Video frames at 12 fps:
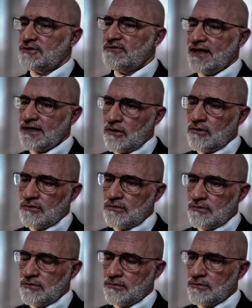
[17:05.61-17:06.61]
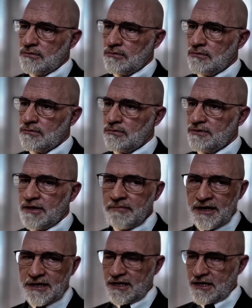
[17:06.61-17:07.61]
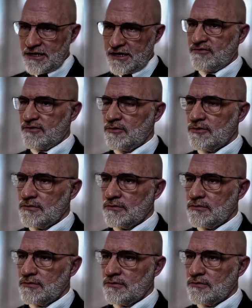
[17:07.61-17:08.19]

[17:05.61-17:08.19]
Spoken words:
that goal. They're making it inevitable.